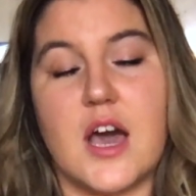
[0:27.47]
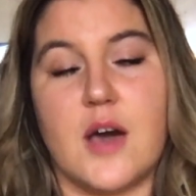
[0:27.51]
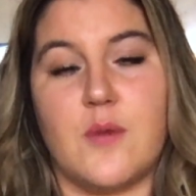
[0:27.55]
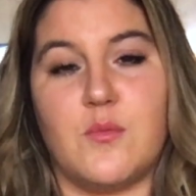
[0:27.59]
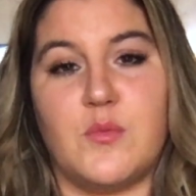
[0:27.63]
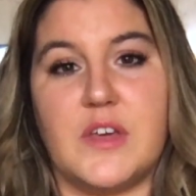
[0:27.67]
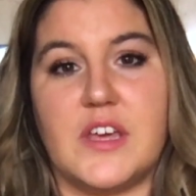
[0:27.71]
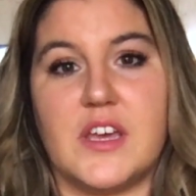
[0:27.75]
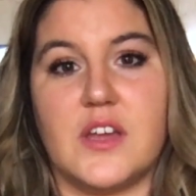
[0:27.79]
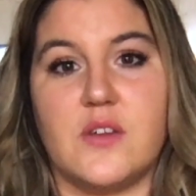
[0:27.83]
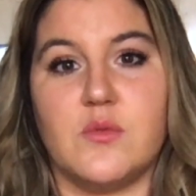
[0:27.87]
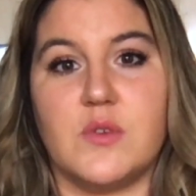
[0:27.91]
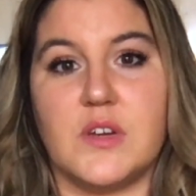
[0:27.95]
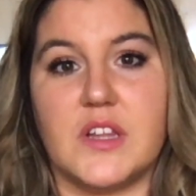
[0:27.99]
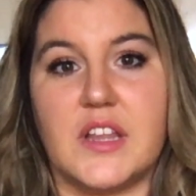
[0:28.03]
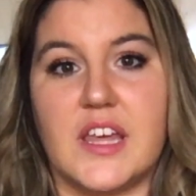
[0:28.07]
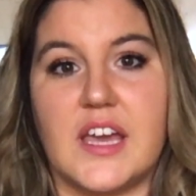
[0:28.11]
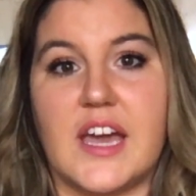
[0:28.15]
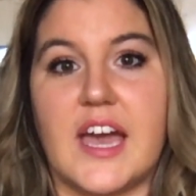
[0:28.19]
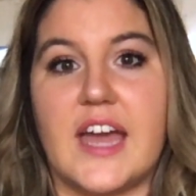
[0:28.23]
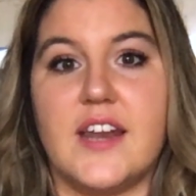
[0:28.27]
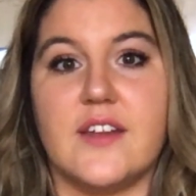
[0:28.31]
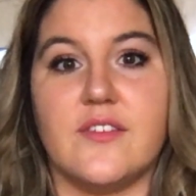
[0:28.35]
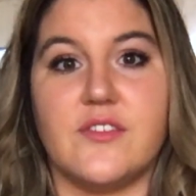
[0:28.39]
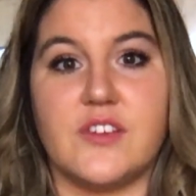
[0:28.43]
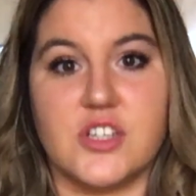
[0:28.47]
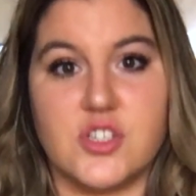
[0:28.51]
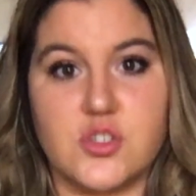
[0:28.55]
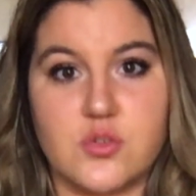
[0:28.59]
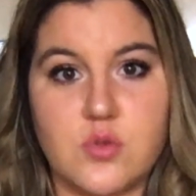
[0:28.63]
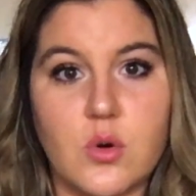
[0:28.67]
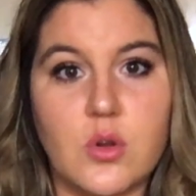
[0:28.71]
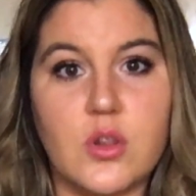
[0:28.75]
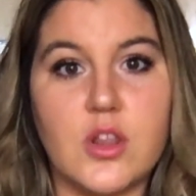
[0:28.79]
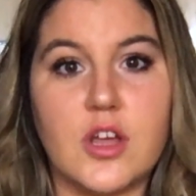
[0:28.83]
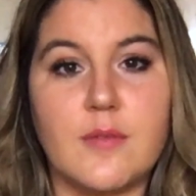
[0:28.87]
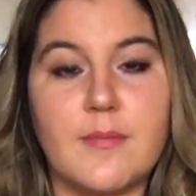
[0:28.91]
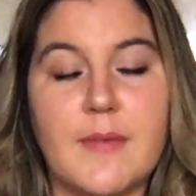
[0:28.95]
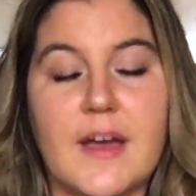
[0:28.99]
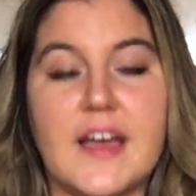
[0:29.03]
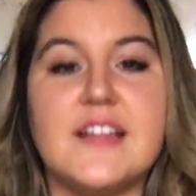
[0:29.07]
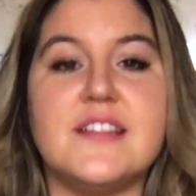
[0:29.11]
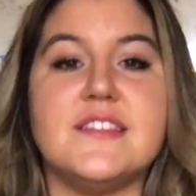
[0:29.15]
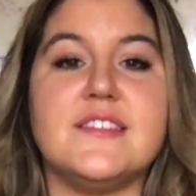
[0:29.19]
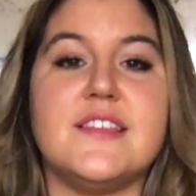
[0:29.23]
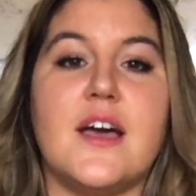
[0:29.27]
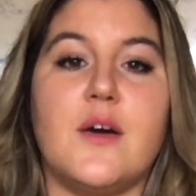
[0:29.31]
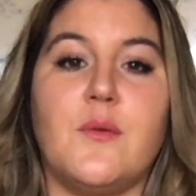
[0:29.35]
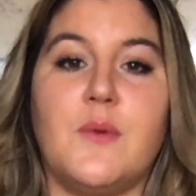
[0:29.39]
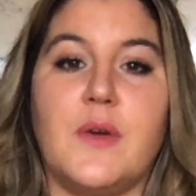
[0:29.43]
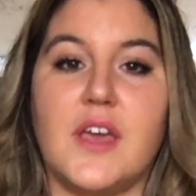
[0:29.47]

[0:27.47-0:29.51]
We can really kind of control our mindset.